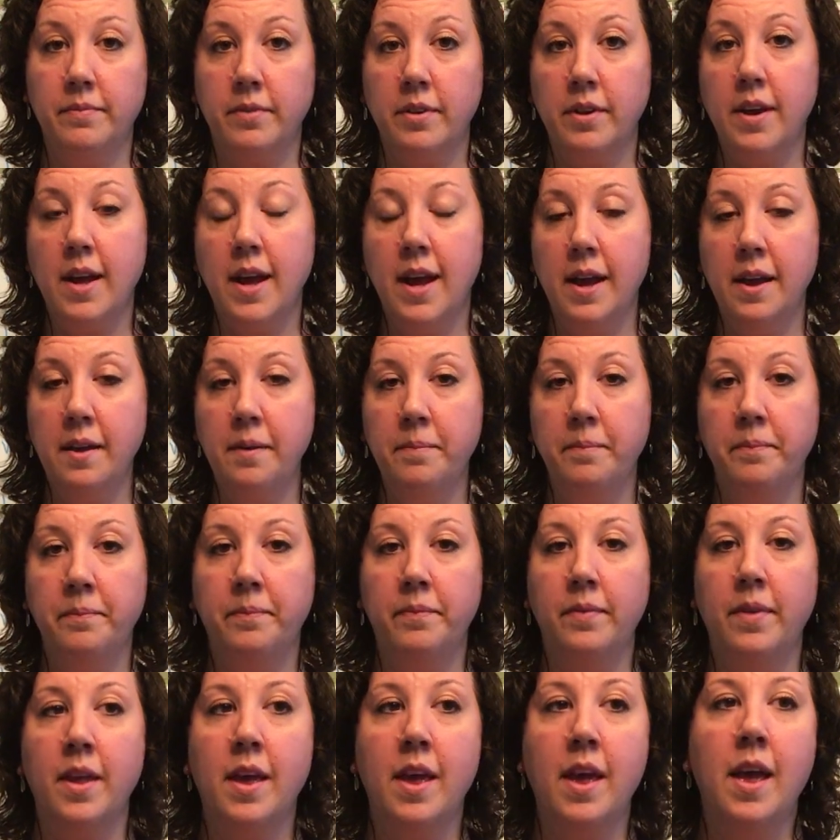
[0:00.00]
Okay.
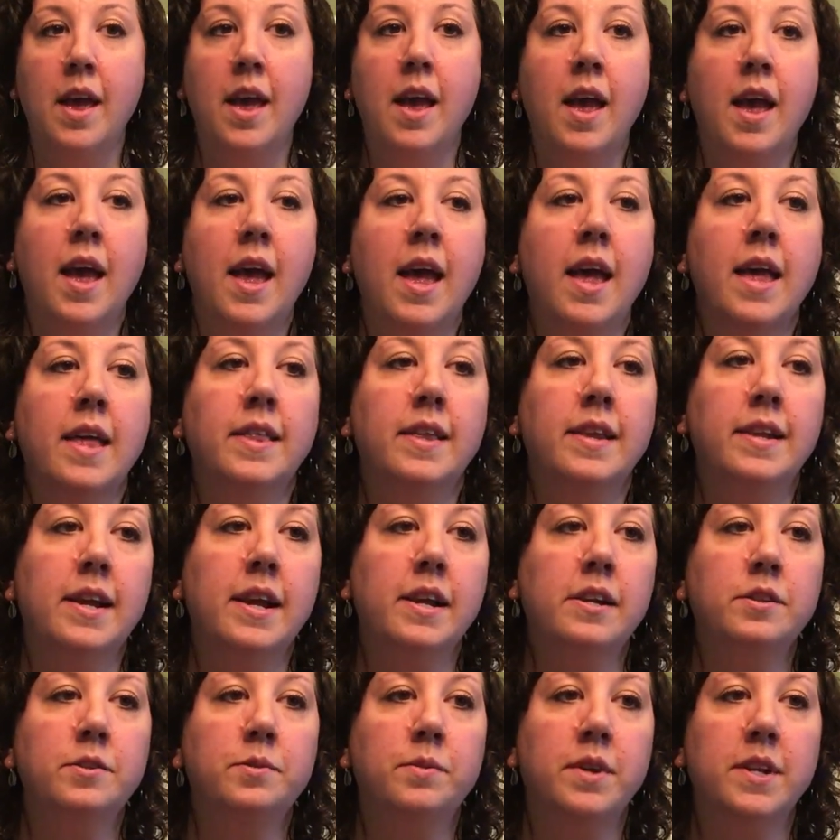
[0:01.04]
The
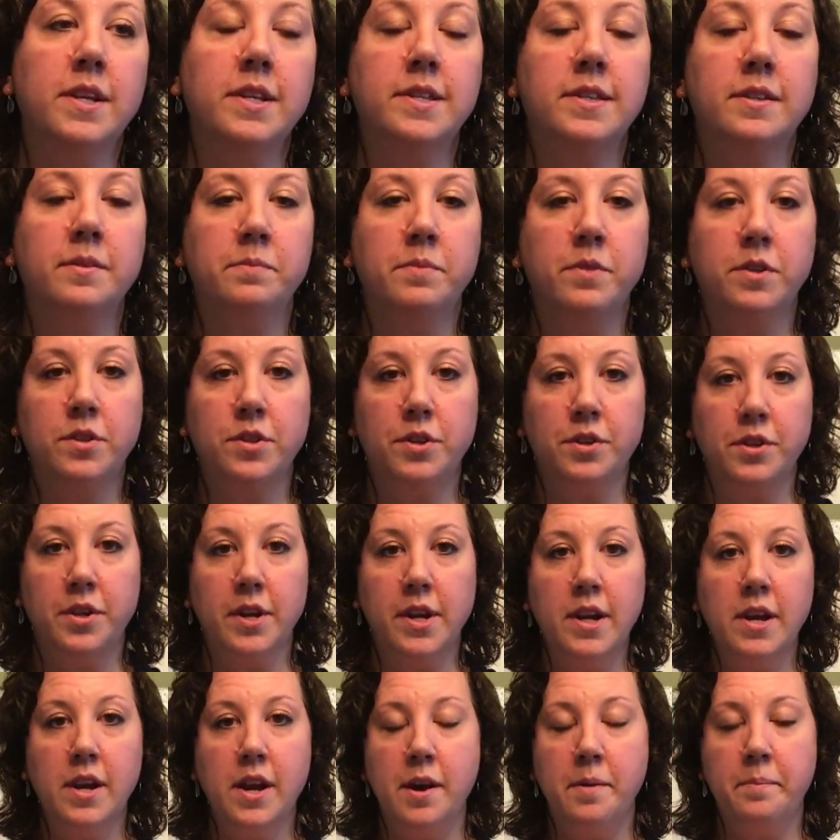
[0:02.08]
next one is the
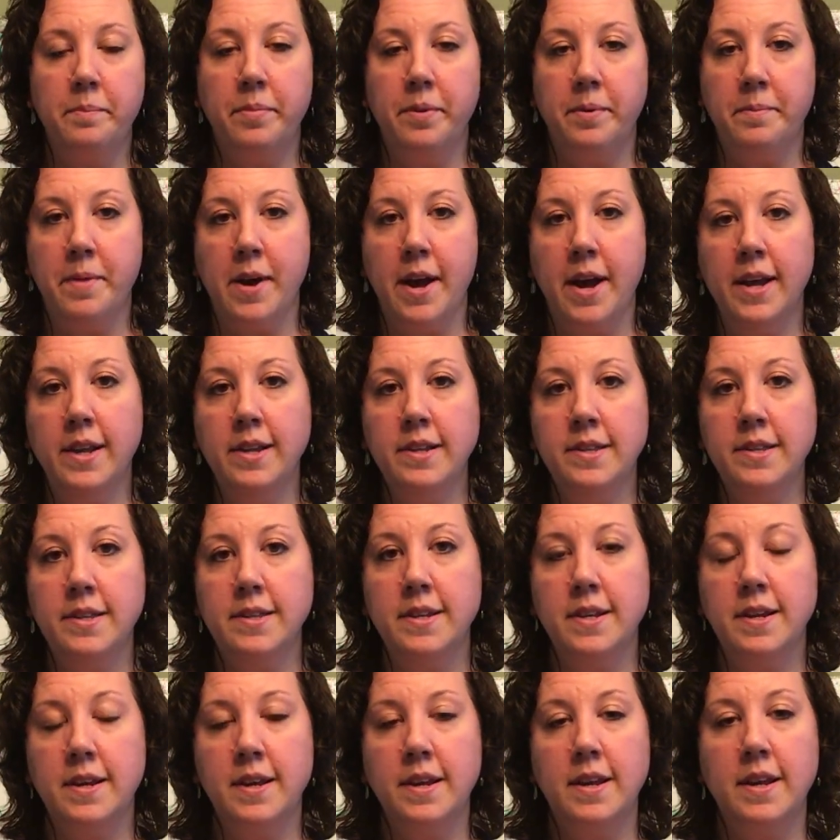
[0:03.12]
Missouri
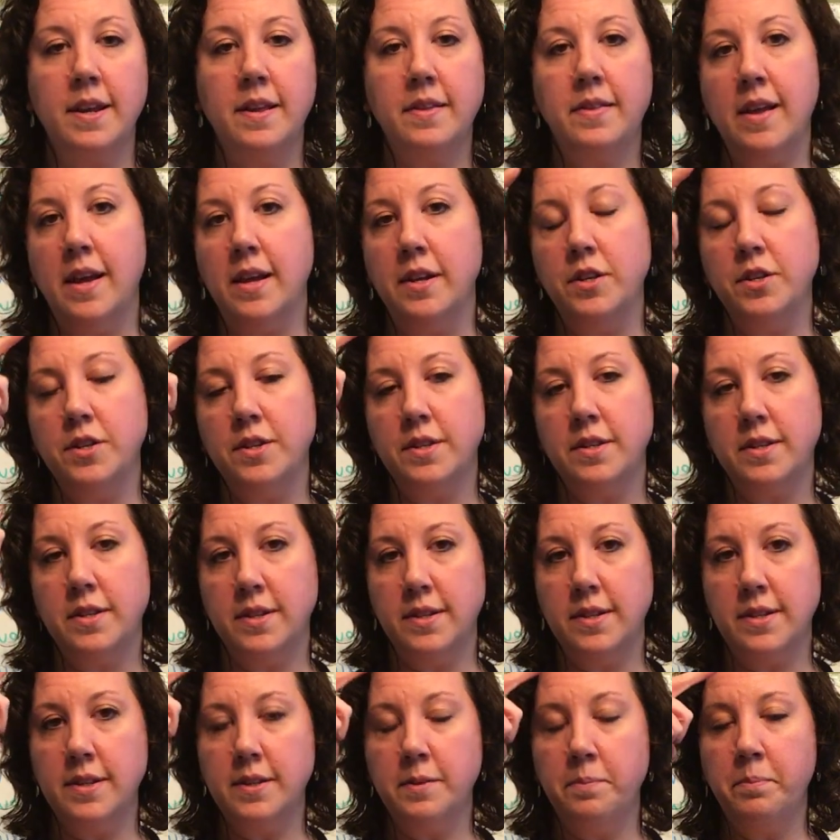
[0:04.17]
Compromise, and that's just a
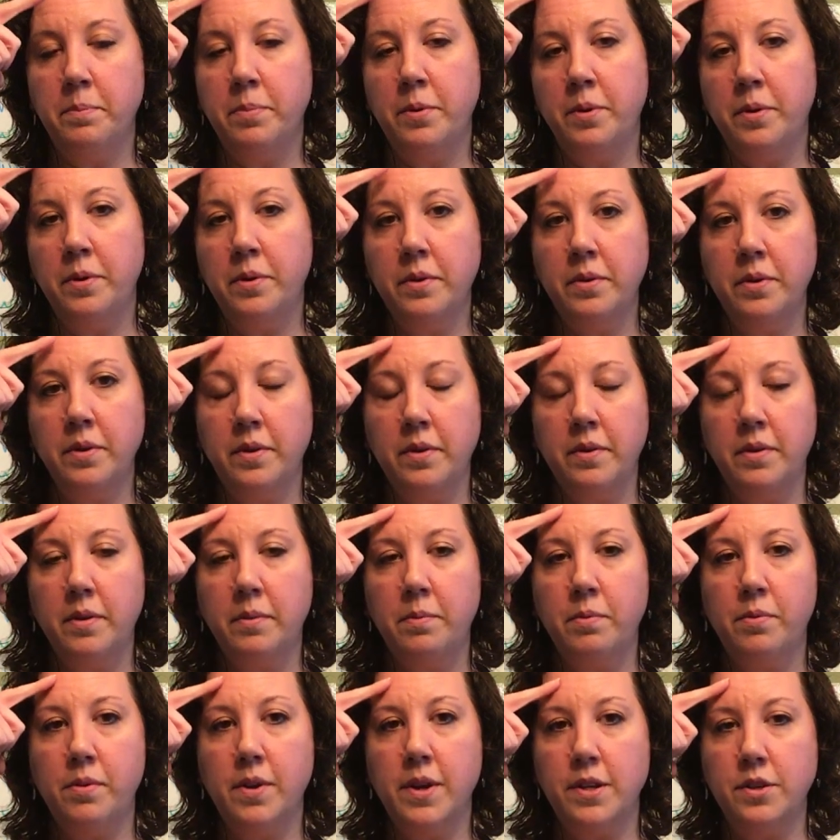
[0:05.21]
simple
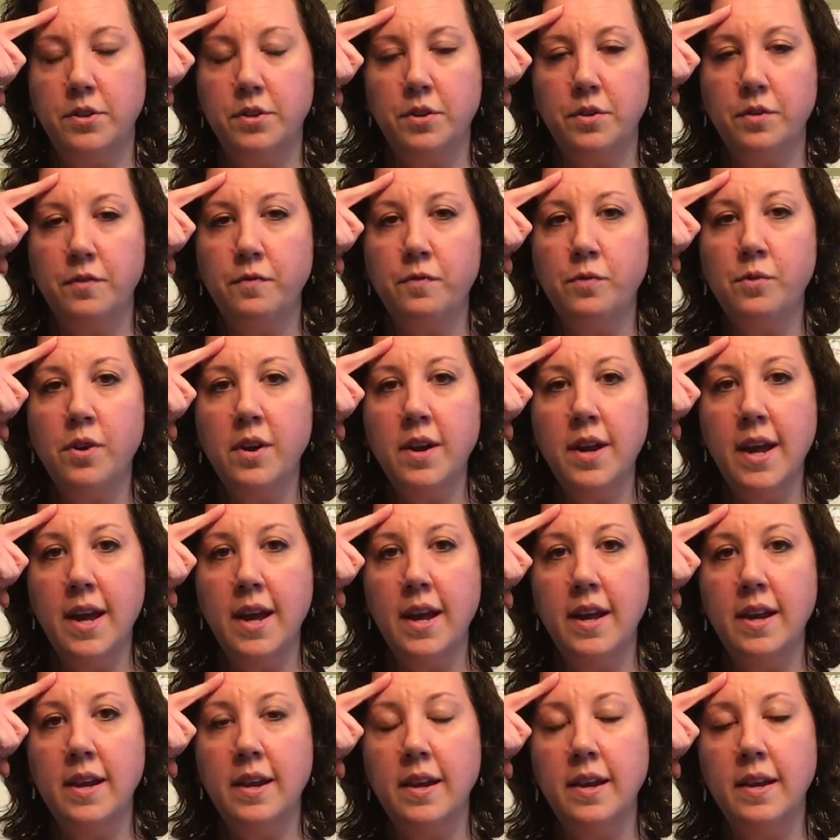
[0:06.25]
point to your
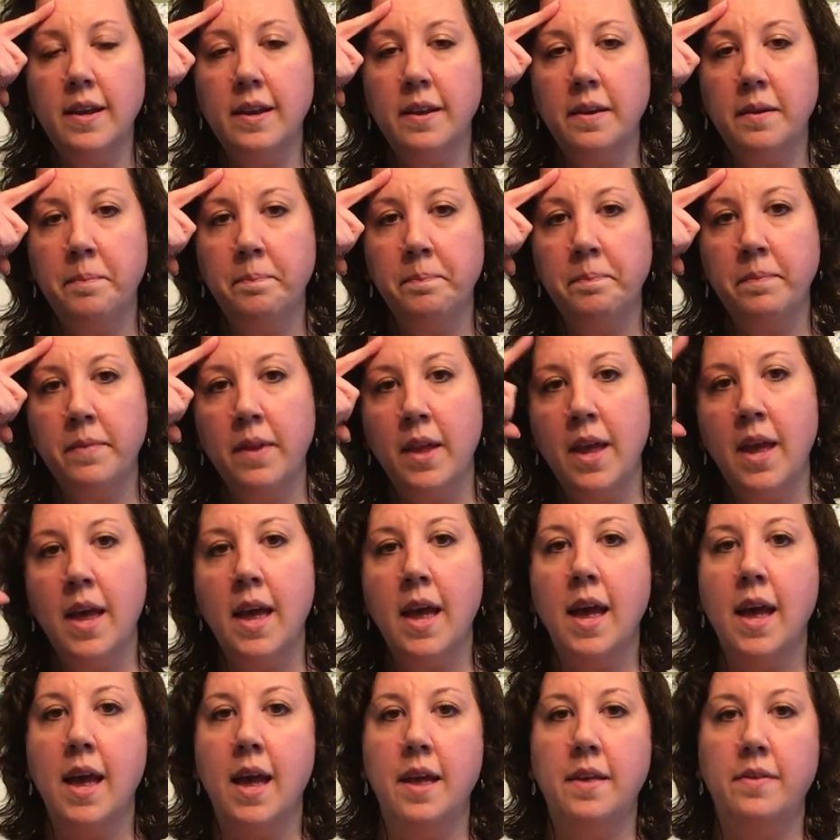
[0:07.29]
forehead
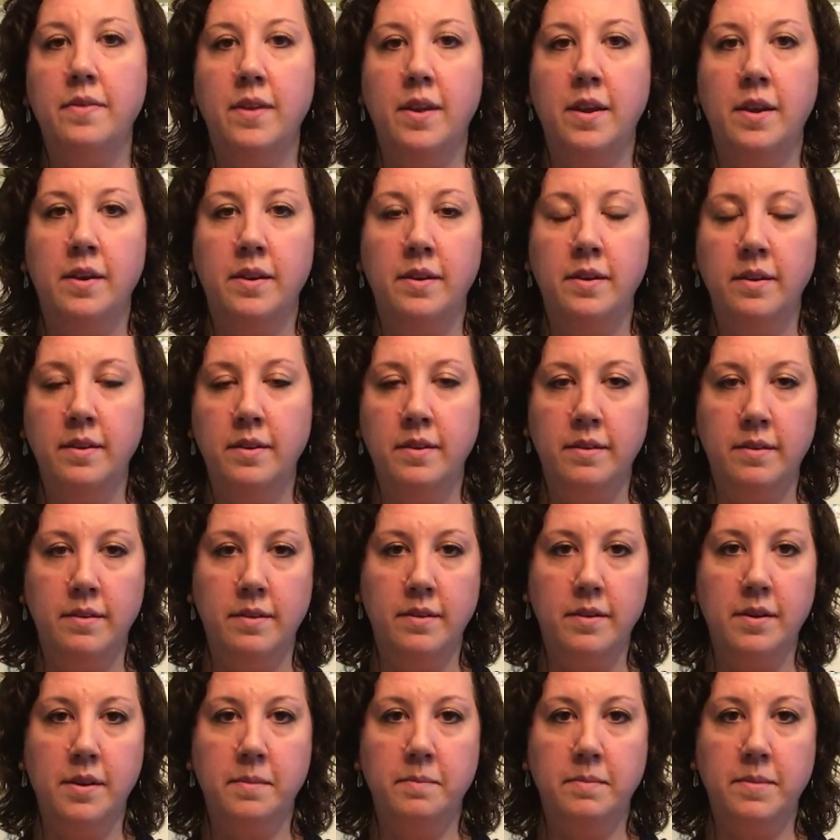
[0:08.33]
and then
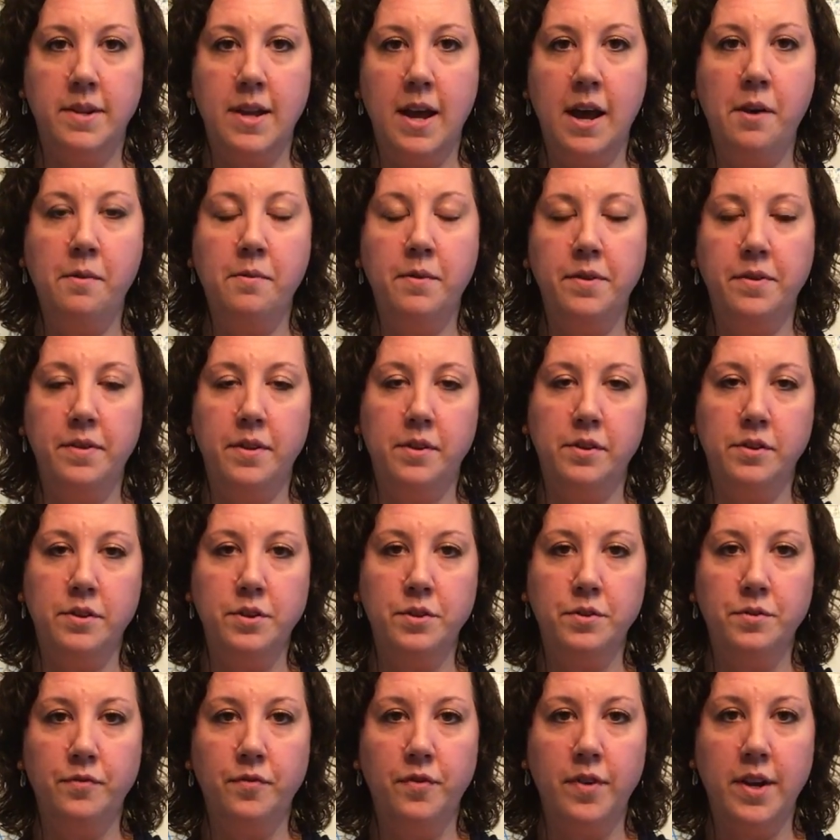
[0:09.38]
come down with your
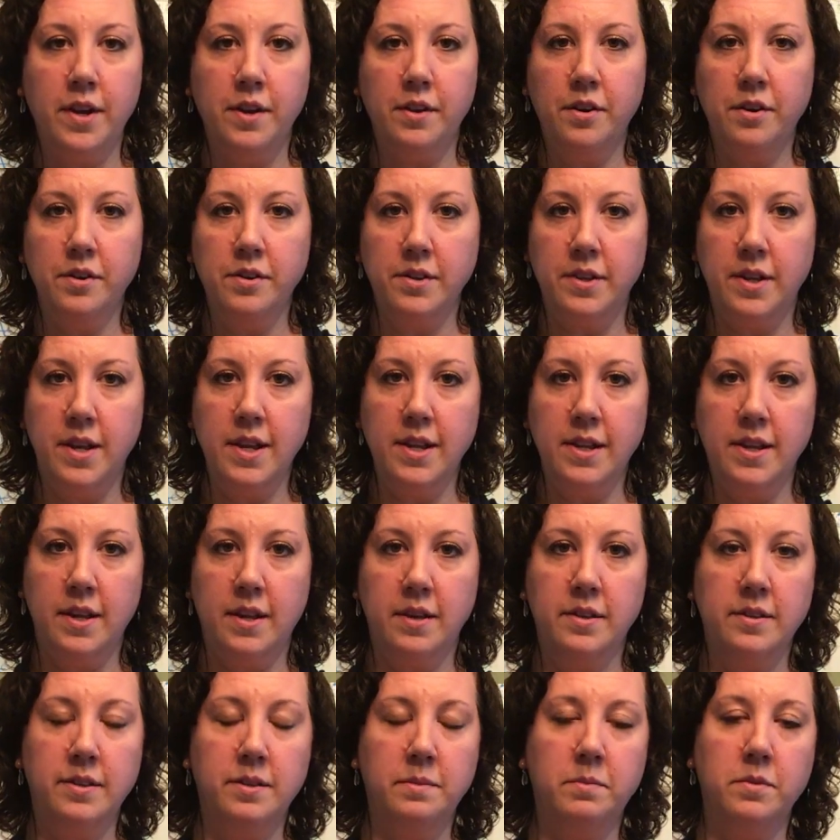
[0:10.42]
two fingers like
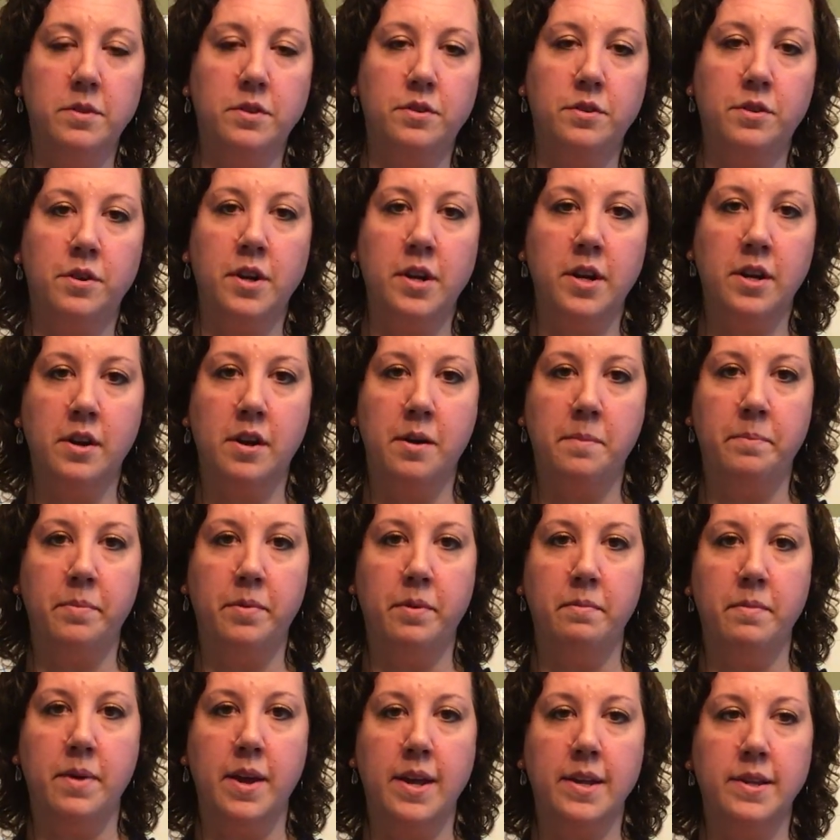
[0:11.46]
this, the Missouri
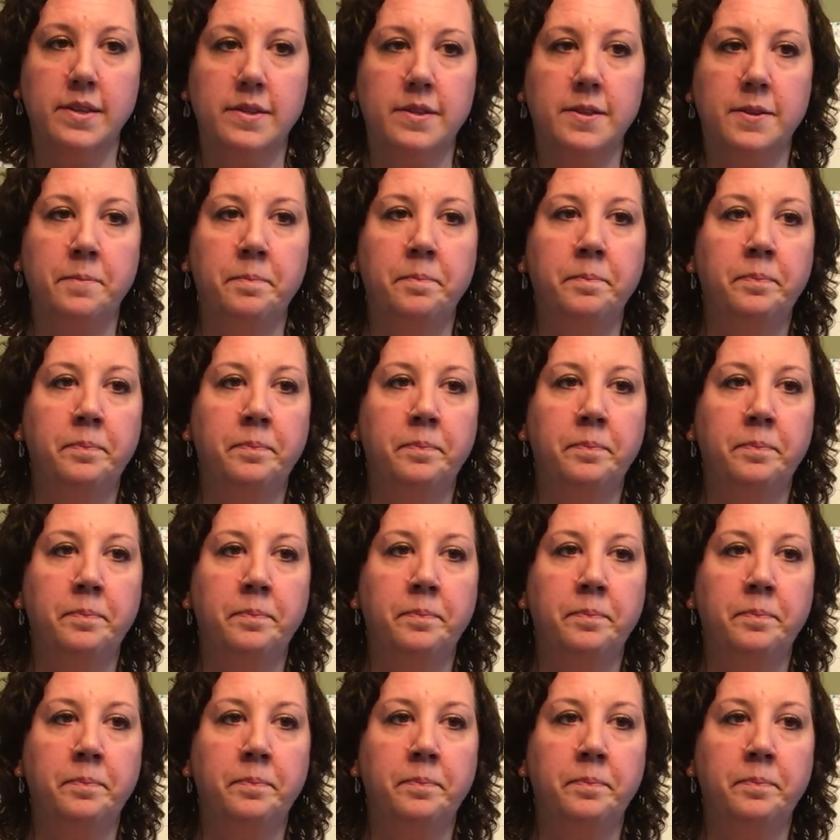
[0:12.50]
Compromise.